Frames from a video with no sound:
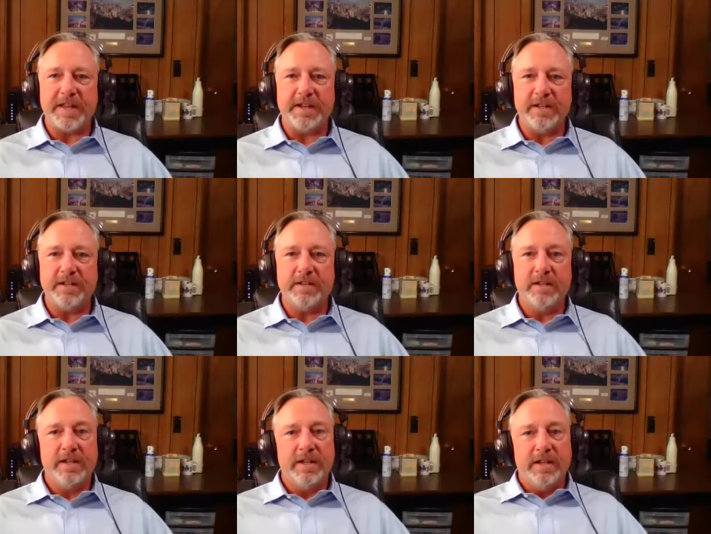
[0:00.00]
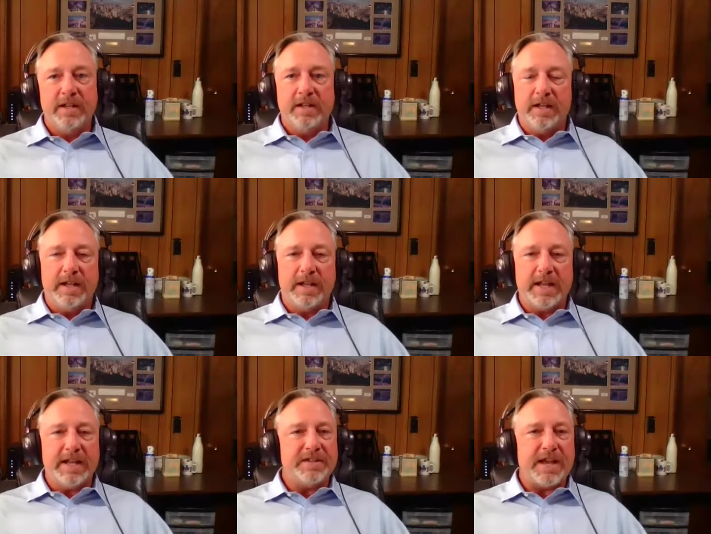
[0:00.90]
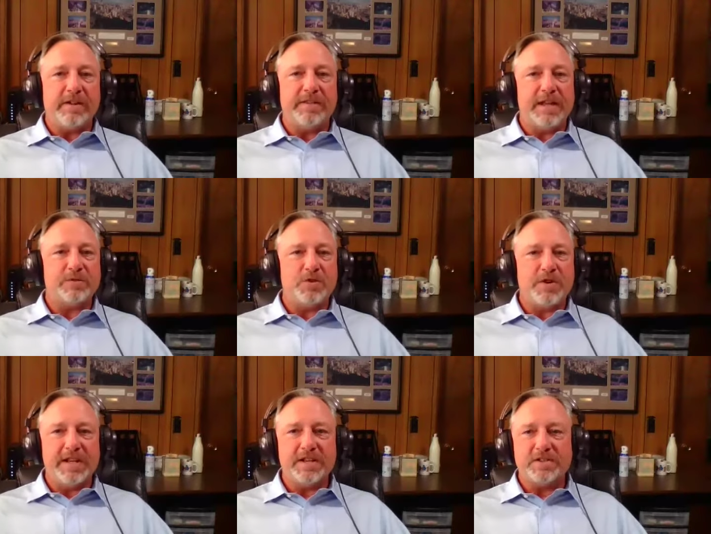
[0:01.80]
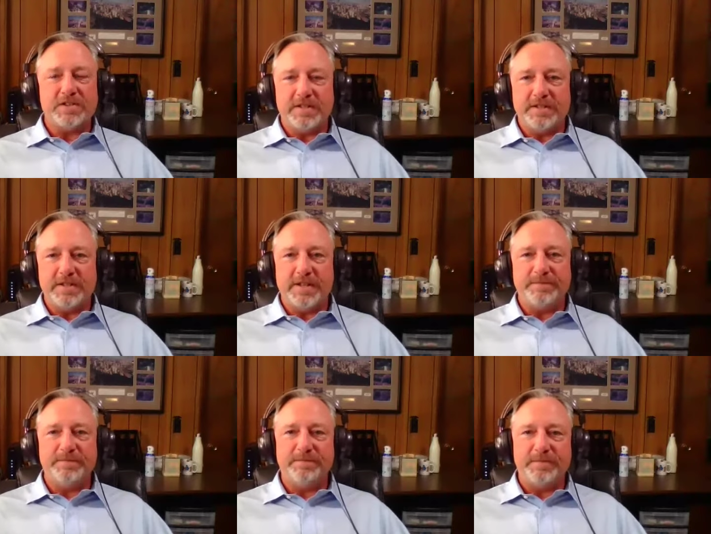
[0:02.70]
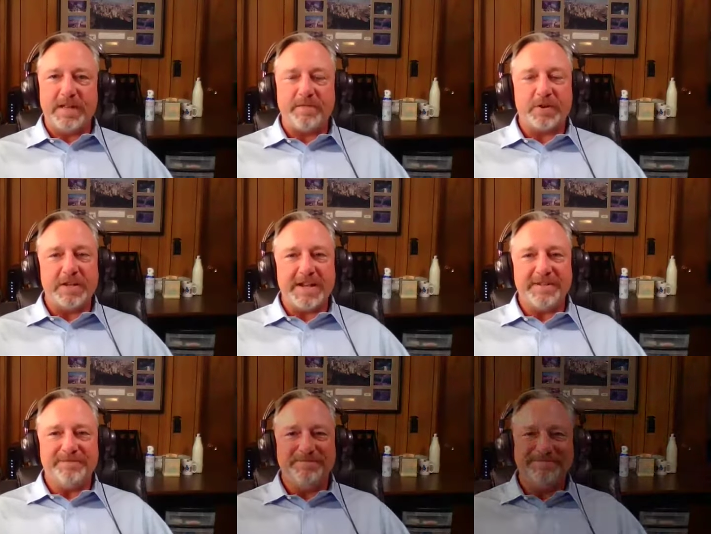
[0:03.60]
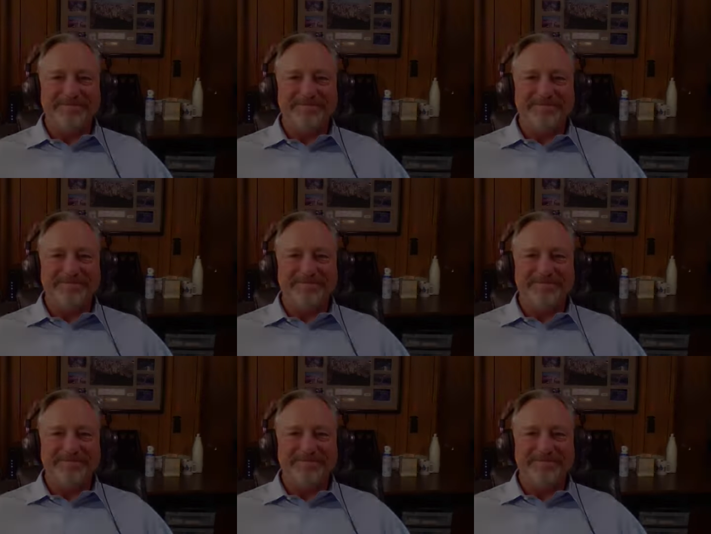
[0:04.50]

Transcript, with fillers: for that. And uh, again, Tara, thanks for joining us, and uh, have a great day.